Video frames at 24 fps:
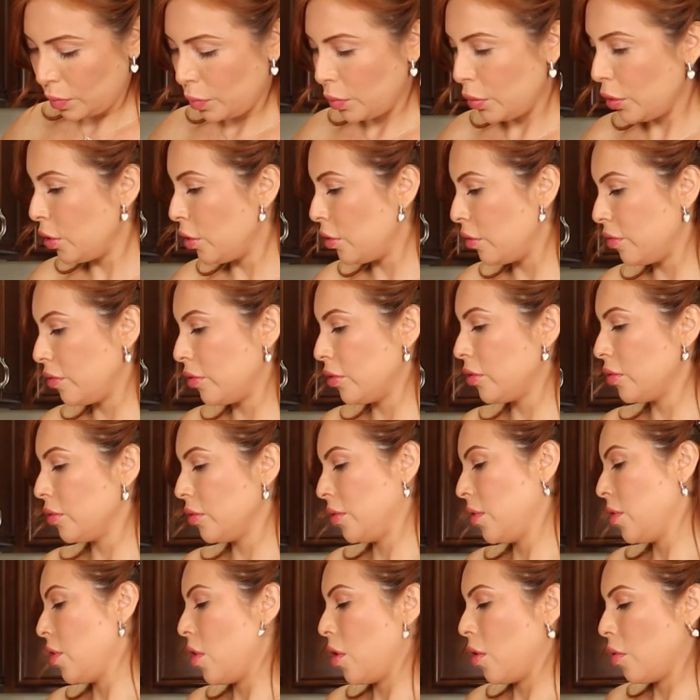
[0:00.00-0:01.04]
Beautiful.
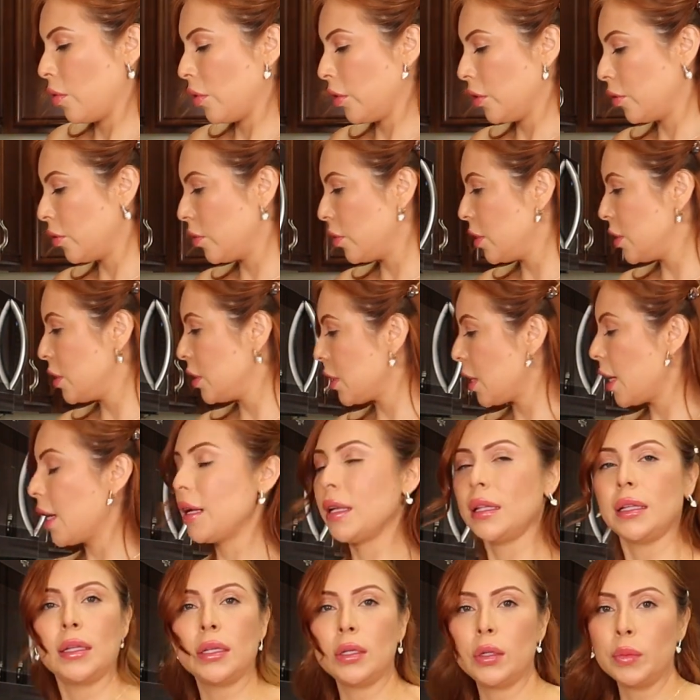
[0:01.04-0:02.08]
We're going to add a
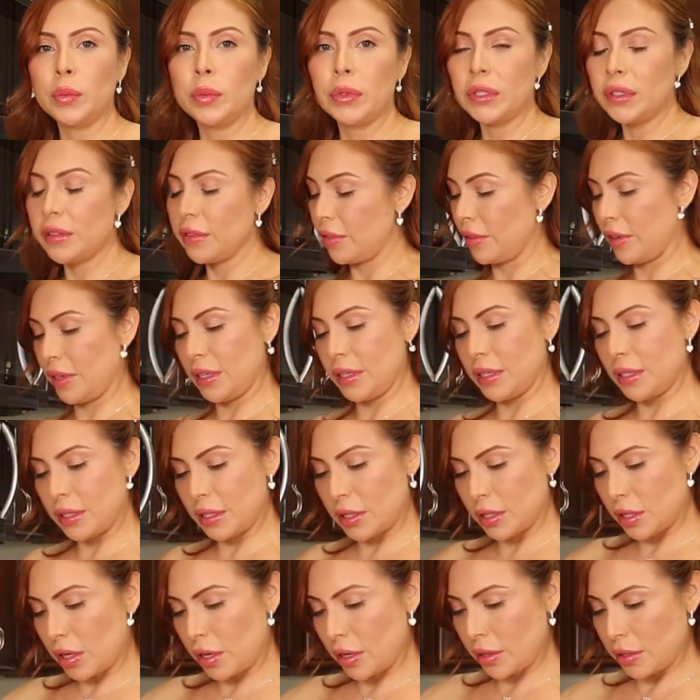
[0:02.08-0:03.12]
little bit of
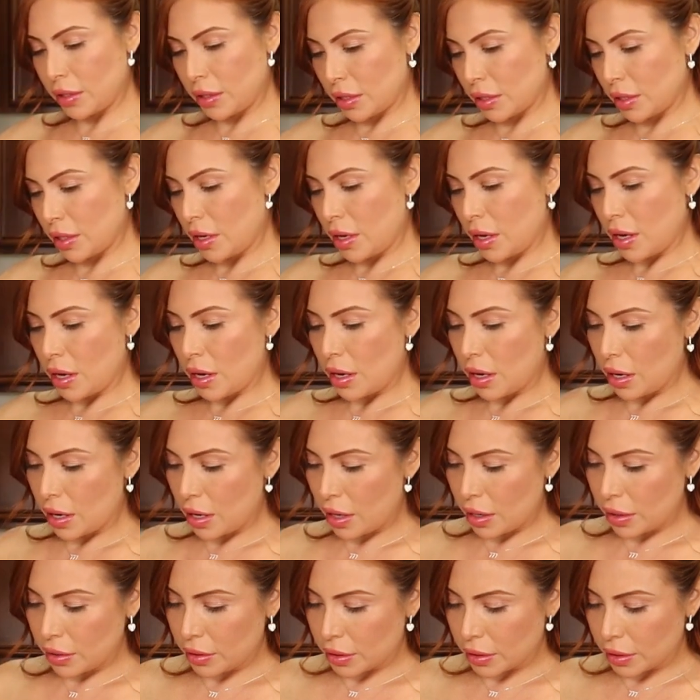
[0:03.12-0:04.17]
salt
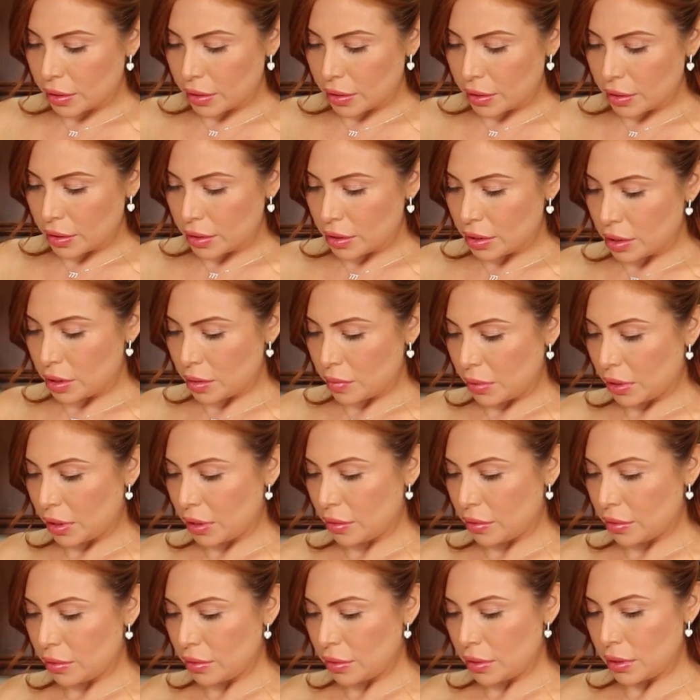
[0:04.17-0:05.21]
on our
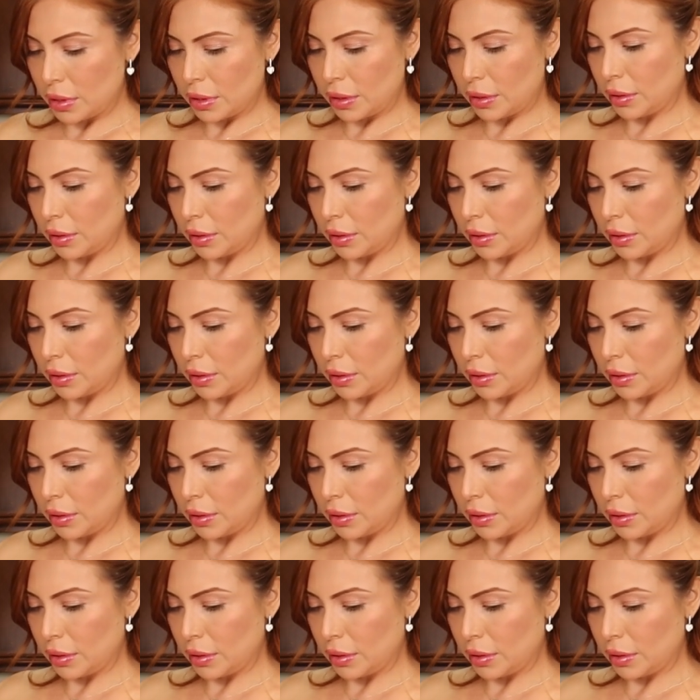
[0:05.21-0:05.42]
tomatoes.